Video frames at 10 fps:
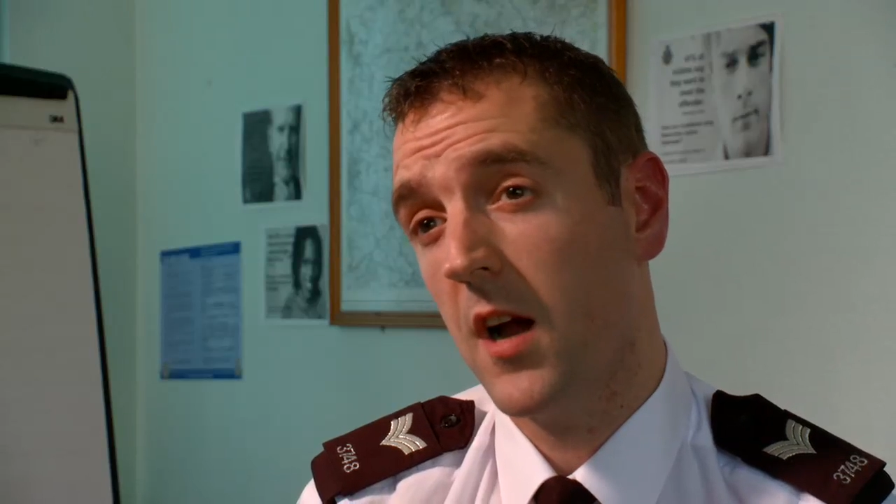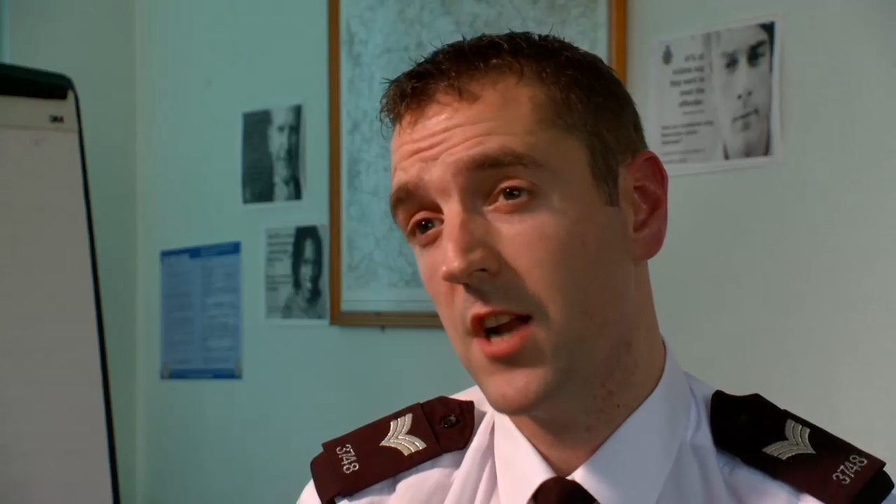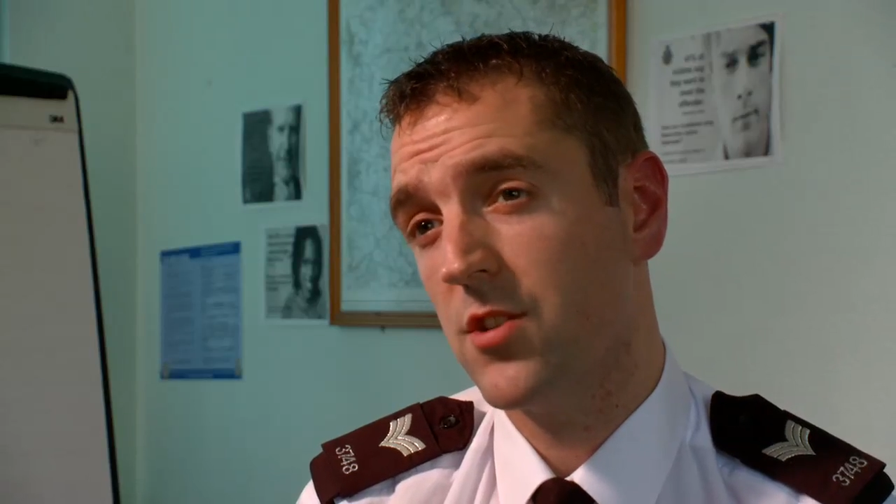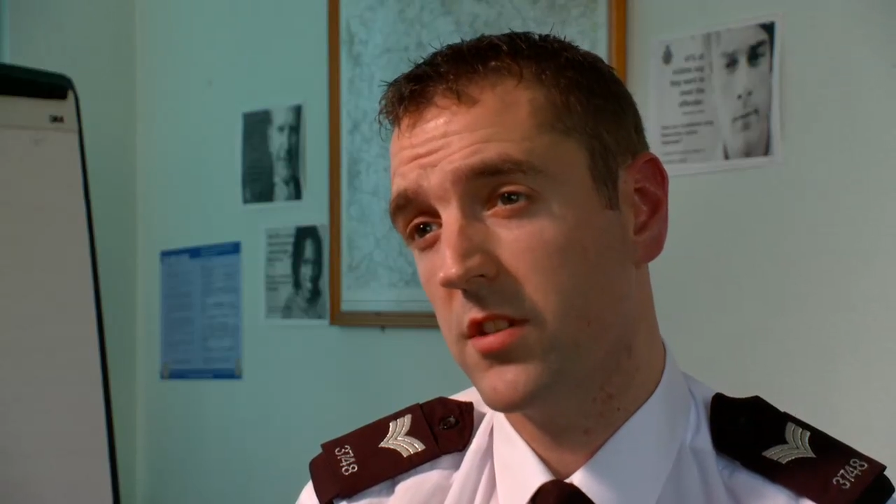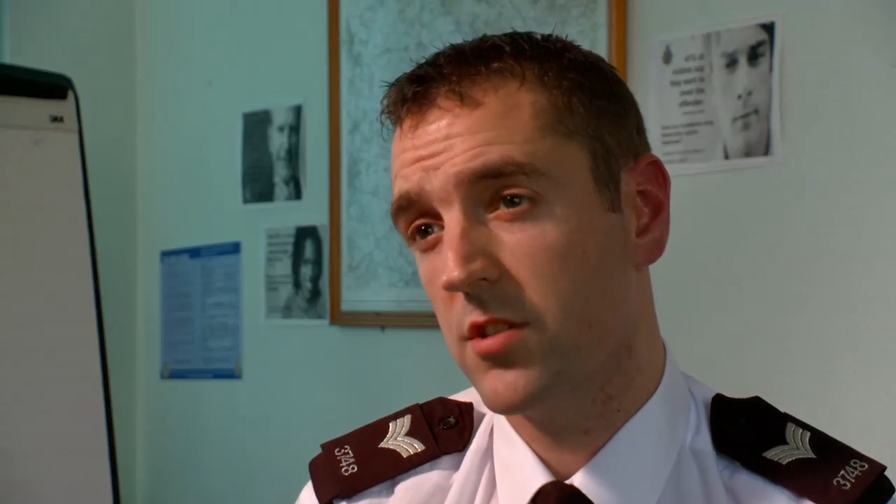
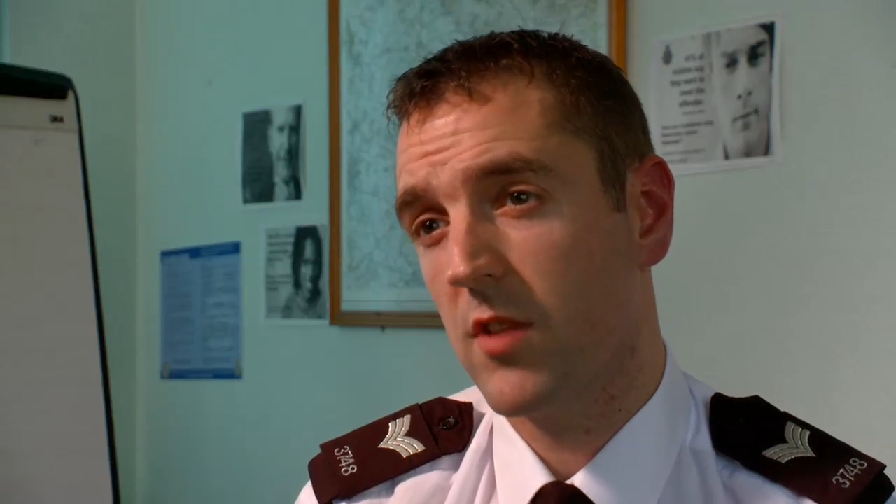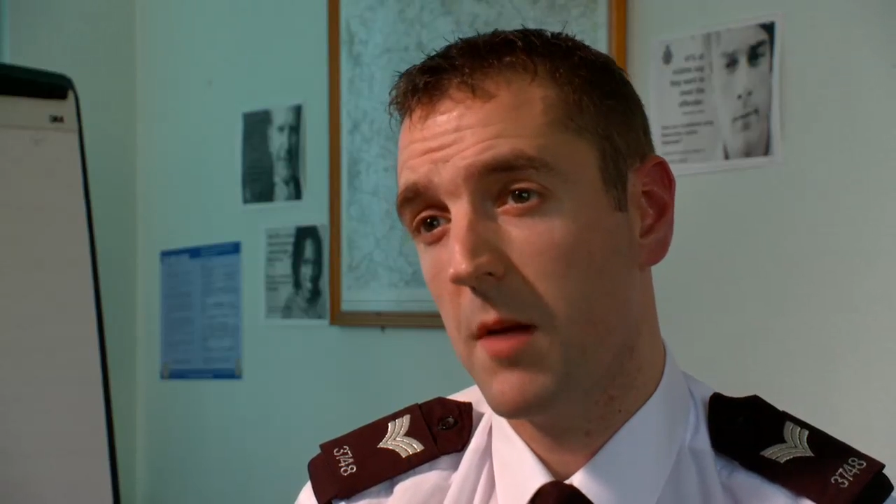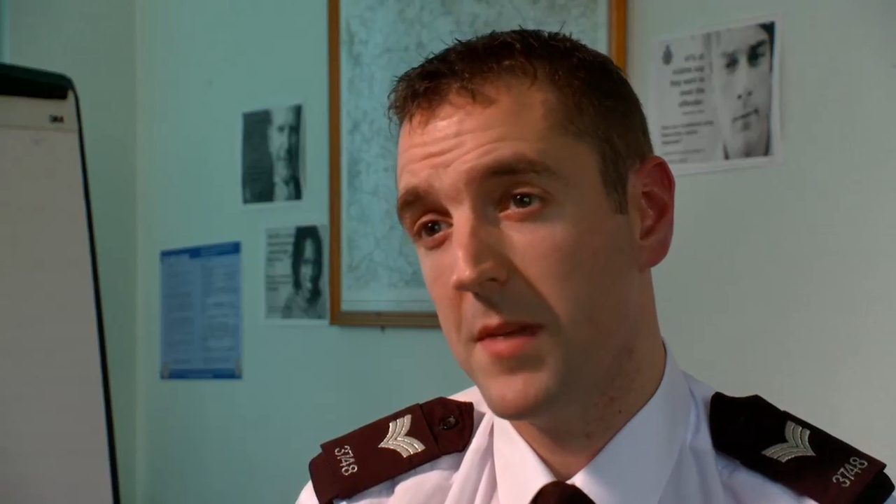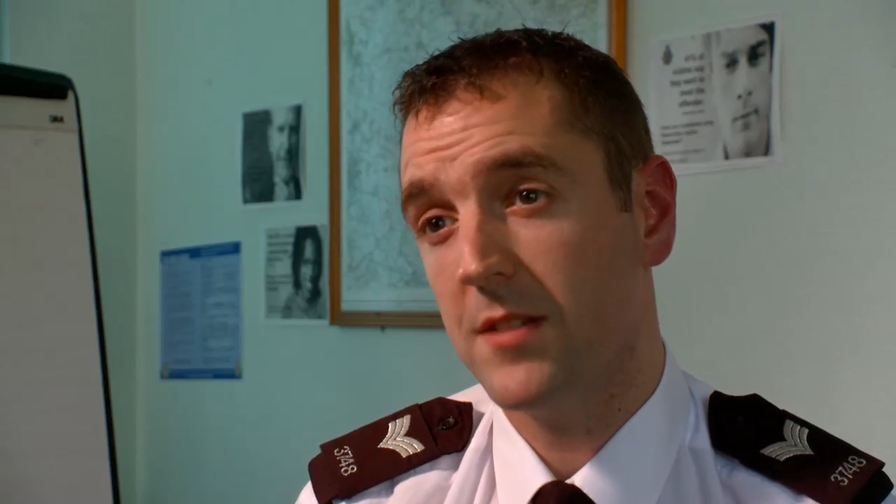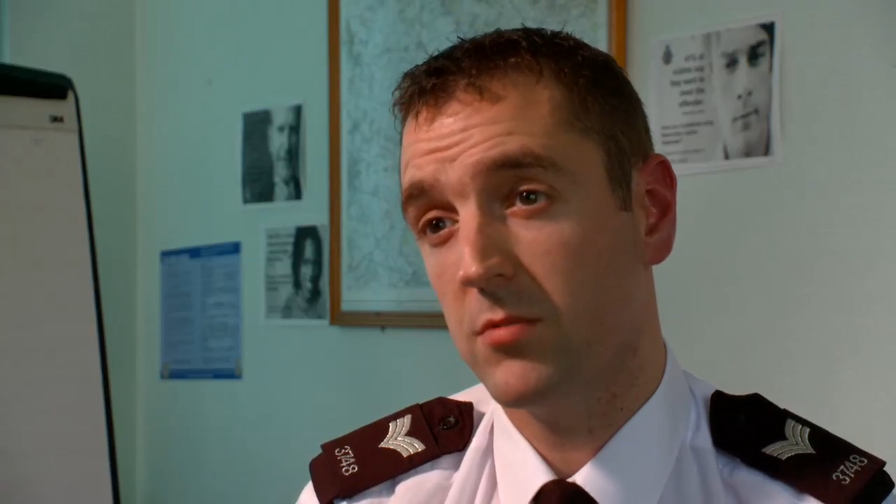actually the
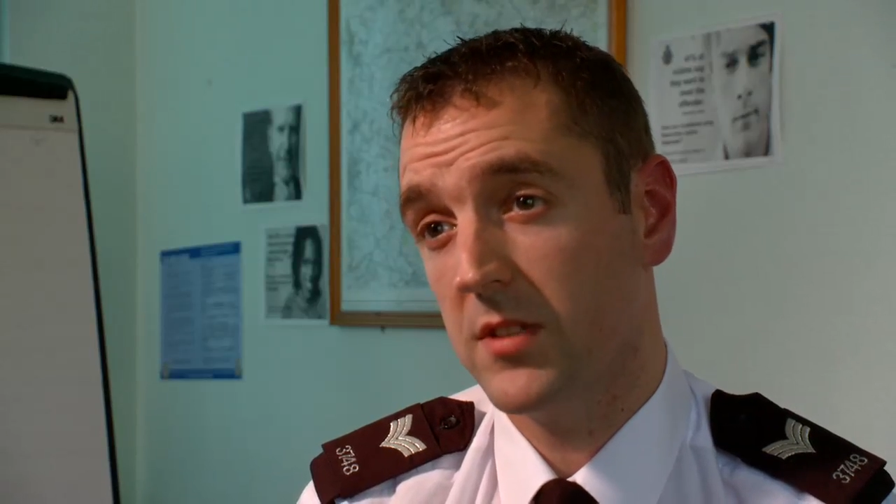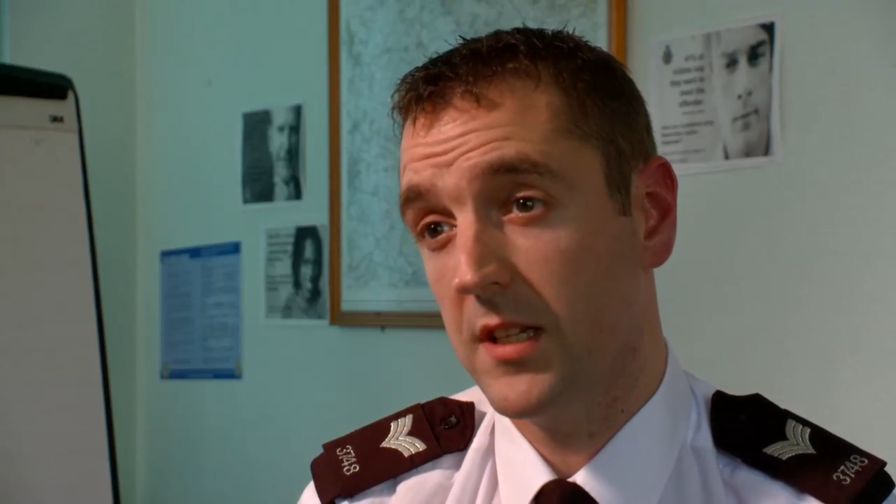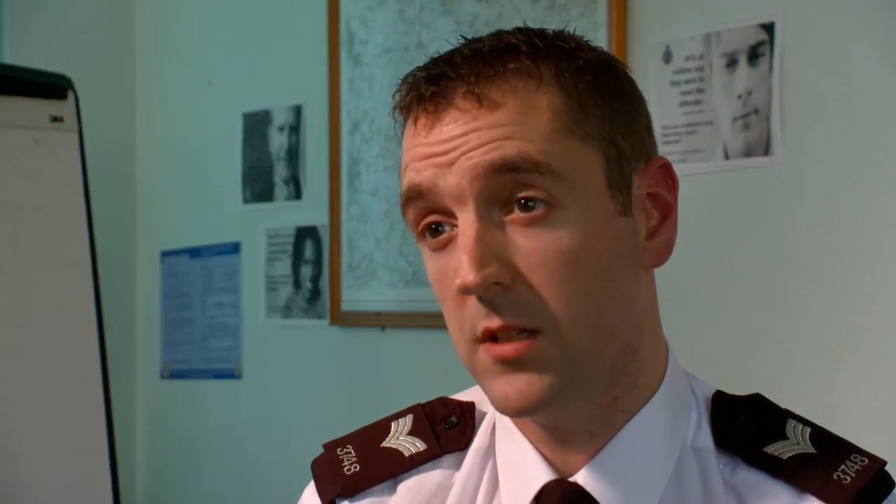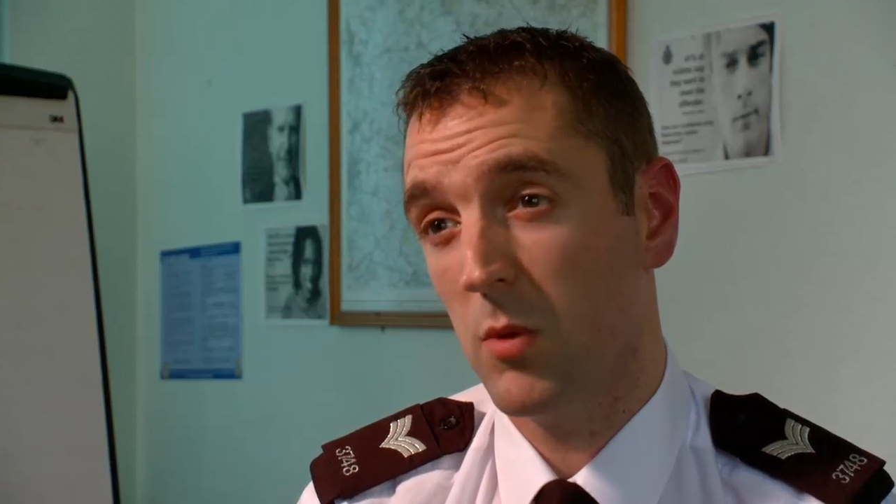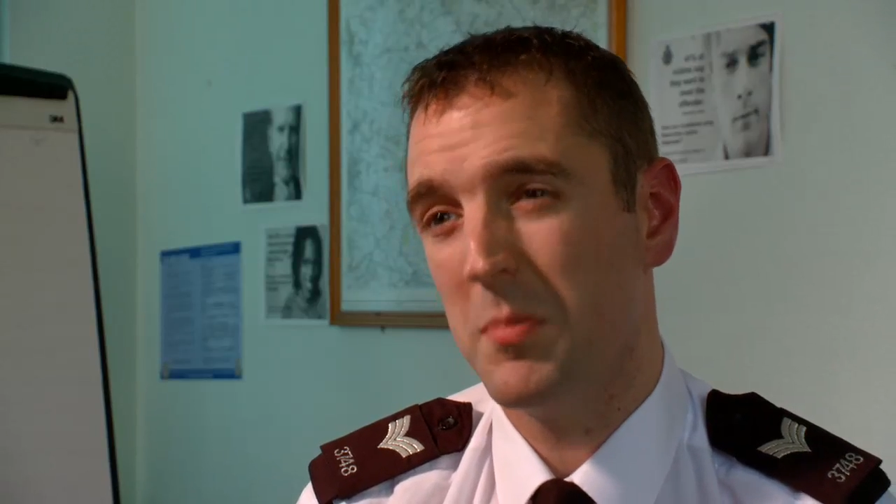scrap metal
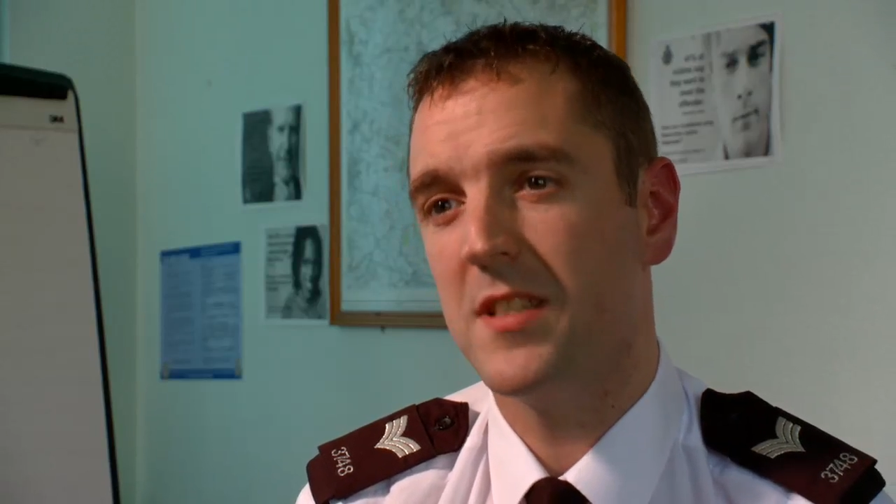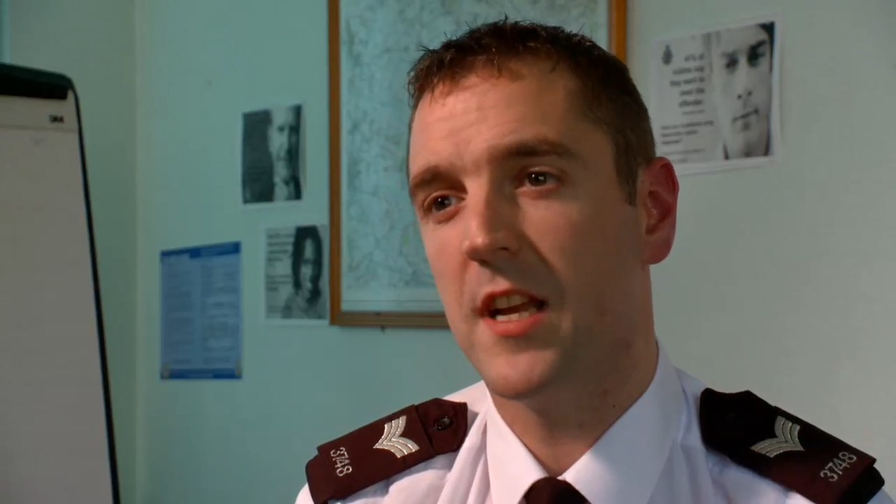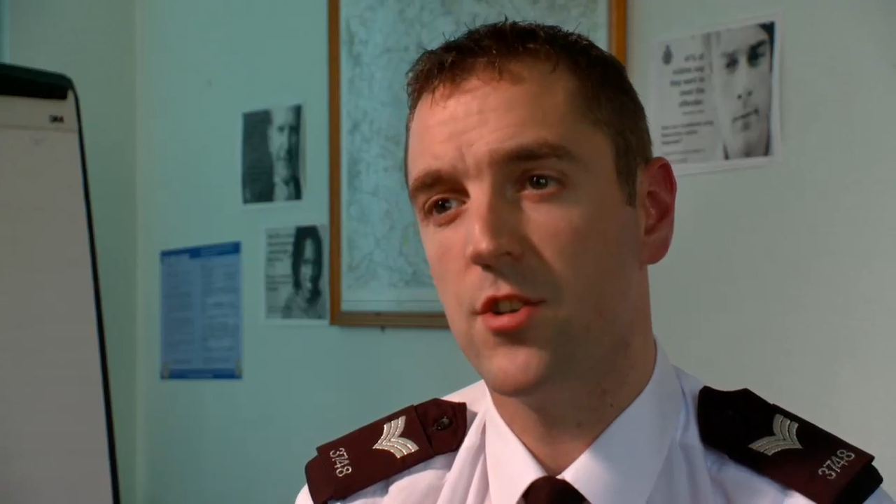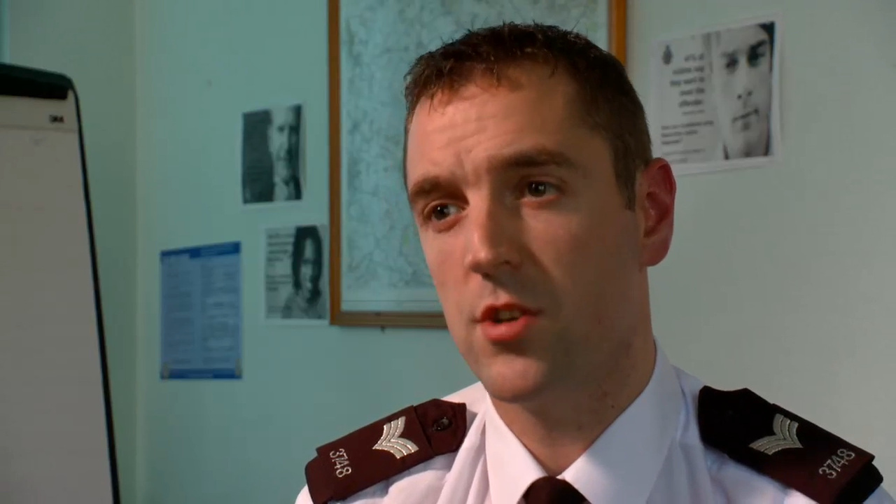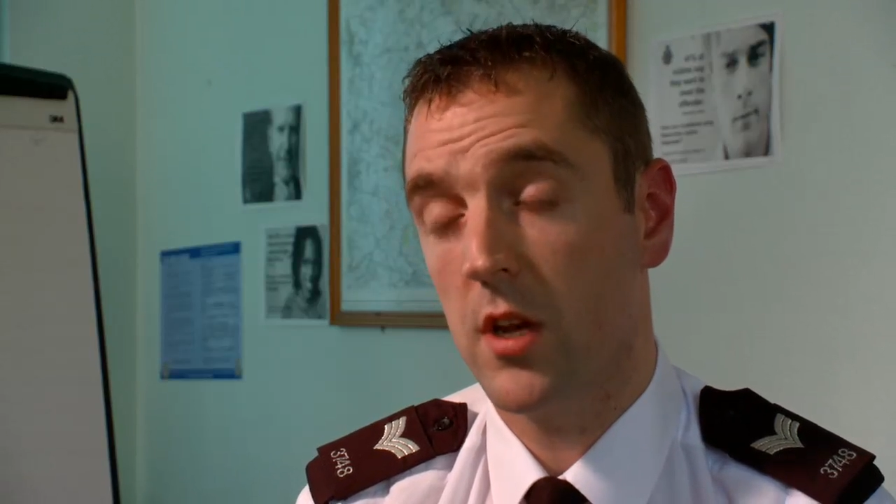dealers were
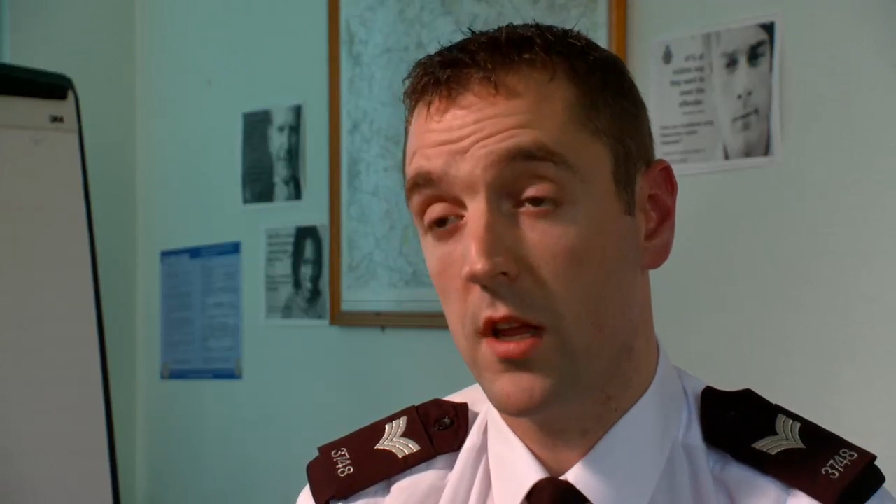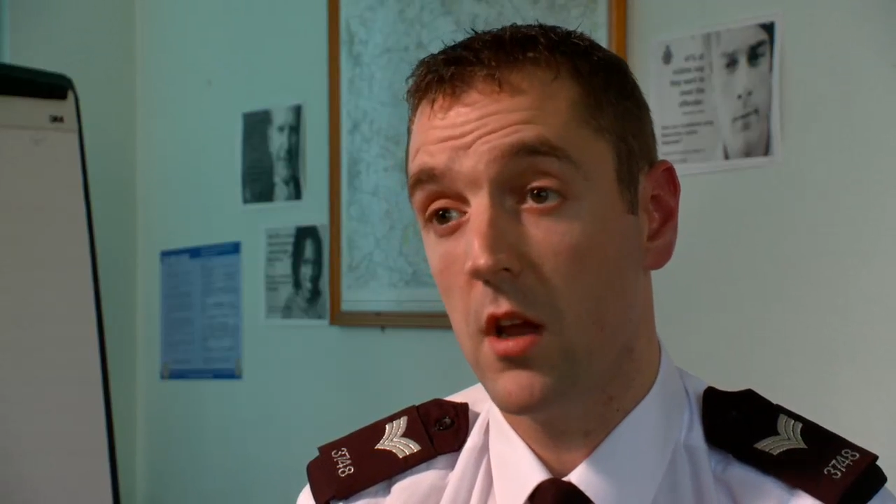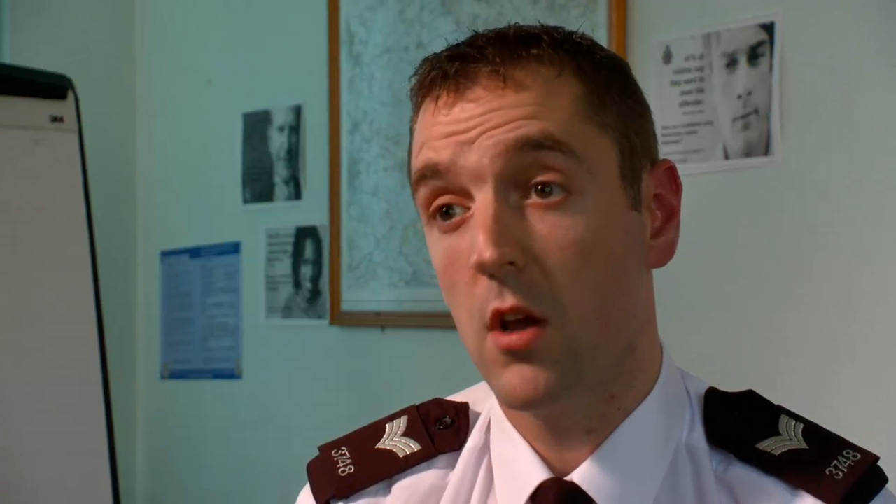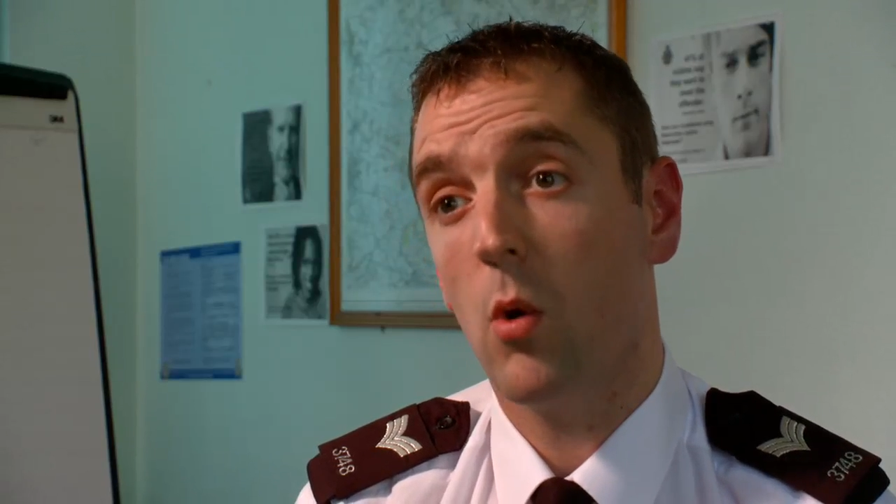potentially